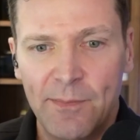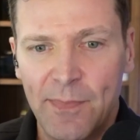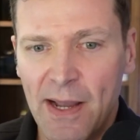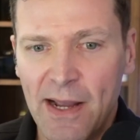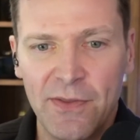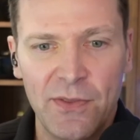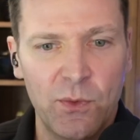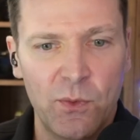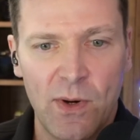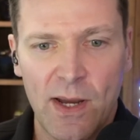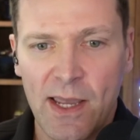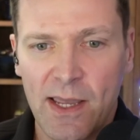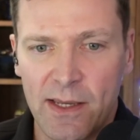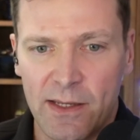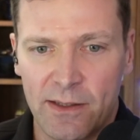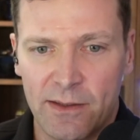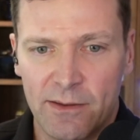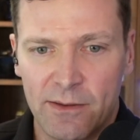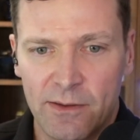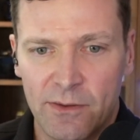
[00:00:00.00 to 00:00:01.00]
by the
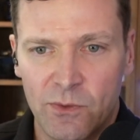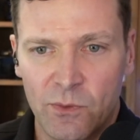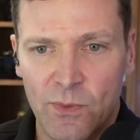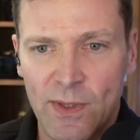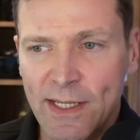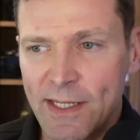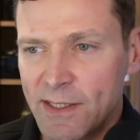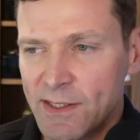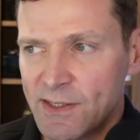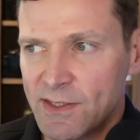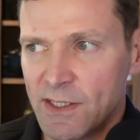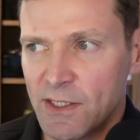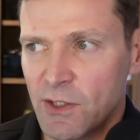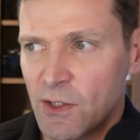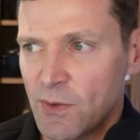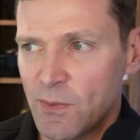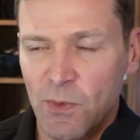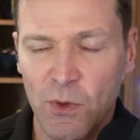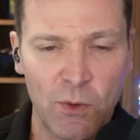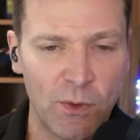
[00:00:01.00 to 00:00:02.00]
way, we can
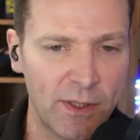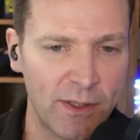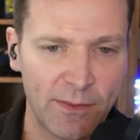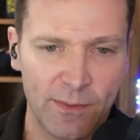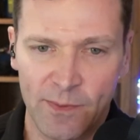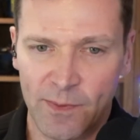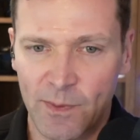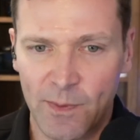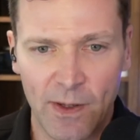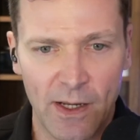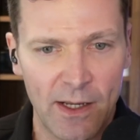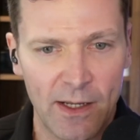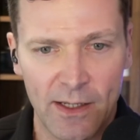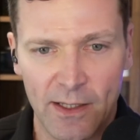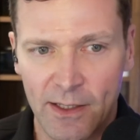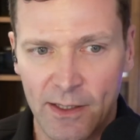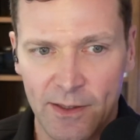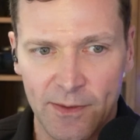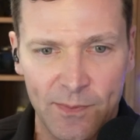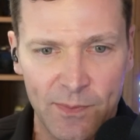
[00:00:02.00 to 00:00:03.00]
see, you can
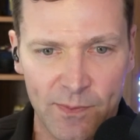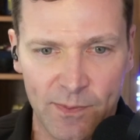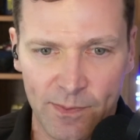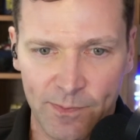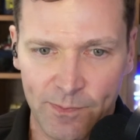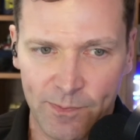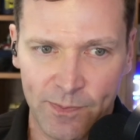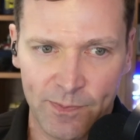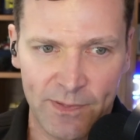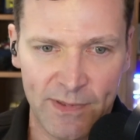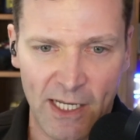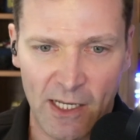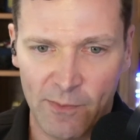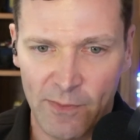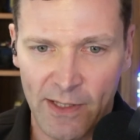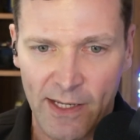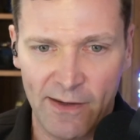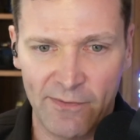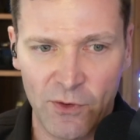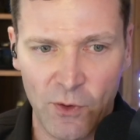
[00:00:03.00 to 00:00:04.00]
uh, tell
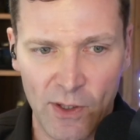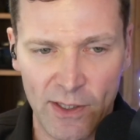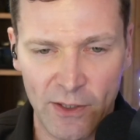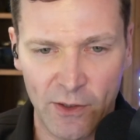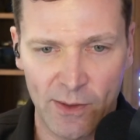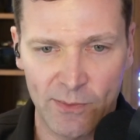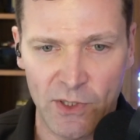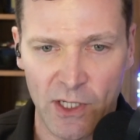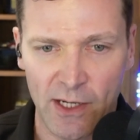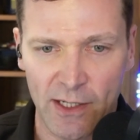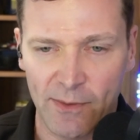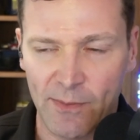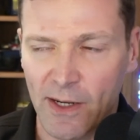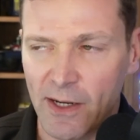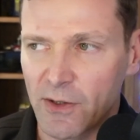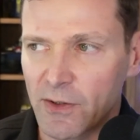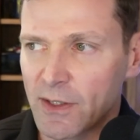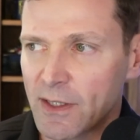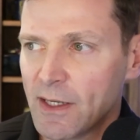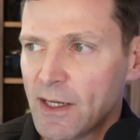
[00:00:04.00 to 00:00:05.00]
me, I have no idea what I'm talking
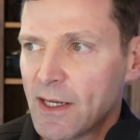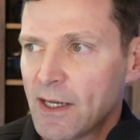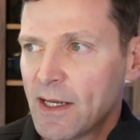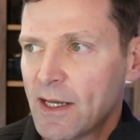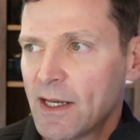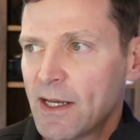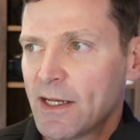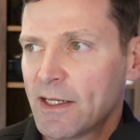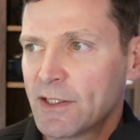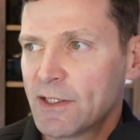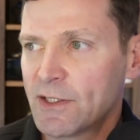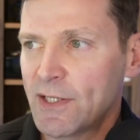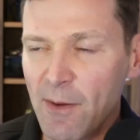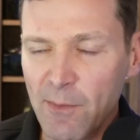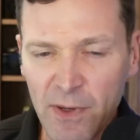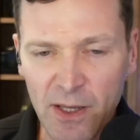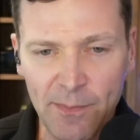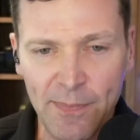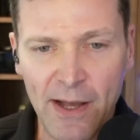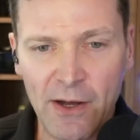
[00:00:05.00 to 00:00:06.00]
about. Tell
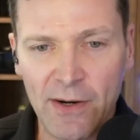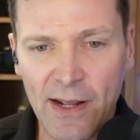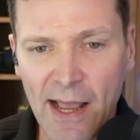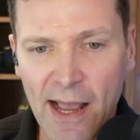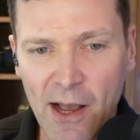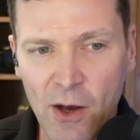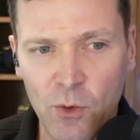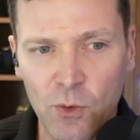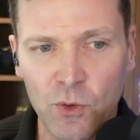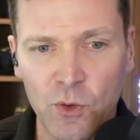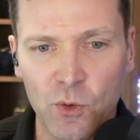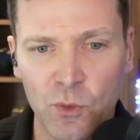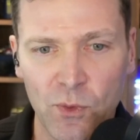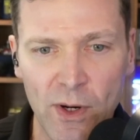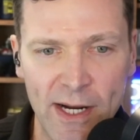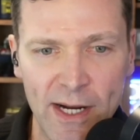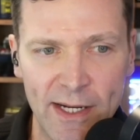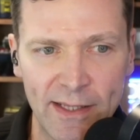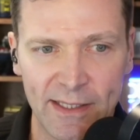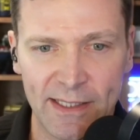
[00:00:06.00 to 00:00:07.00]
me about how
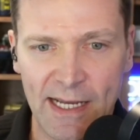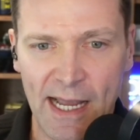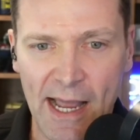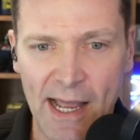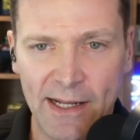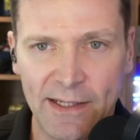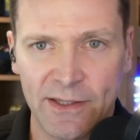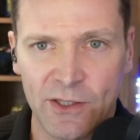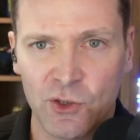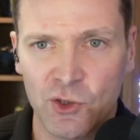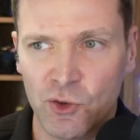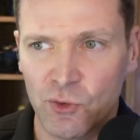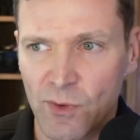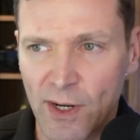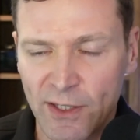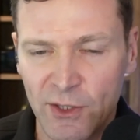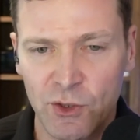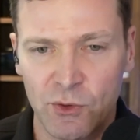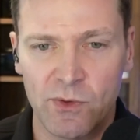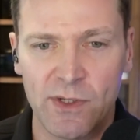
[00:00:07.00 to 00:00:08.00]
great the con the
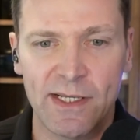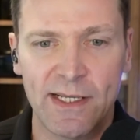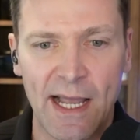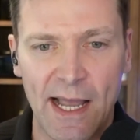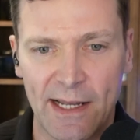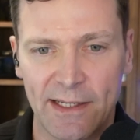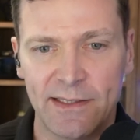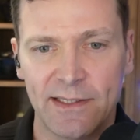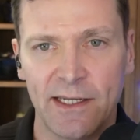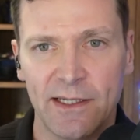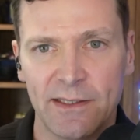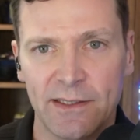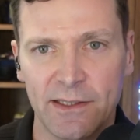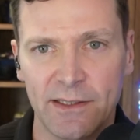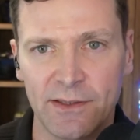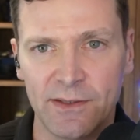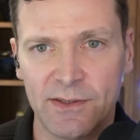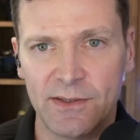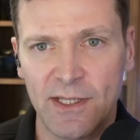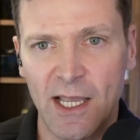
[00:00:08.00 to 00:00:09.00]
directory content
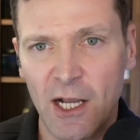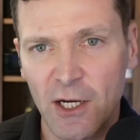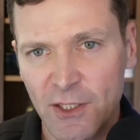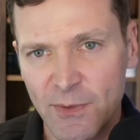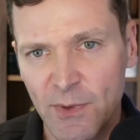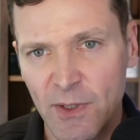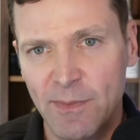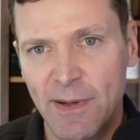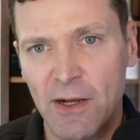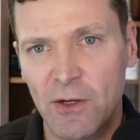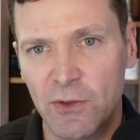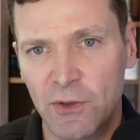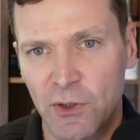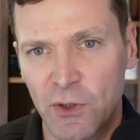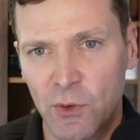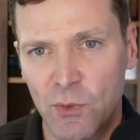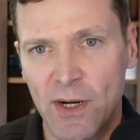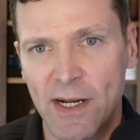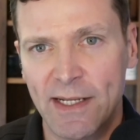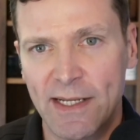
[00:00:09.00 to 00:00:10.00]
is. Talk to me about
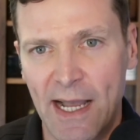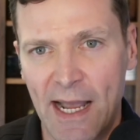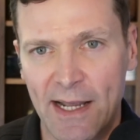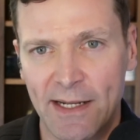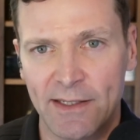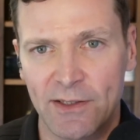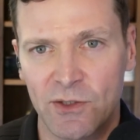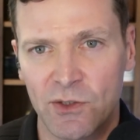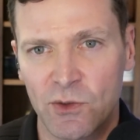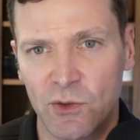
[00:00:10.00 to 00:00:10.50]
great con